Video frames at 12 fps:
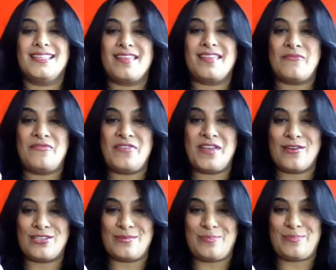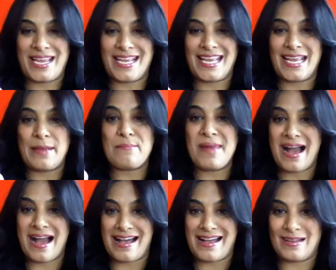Thumb finger to pinky, ma.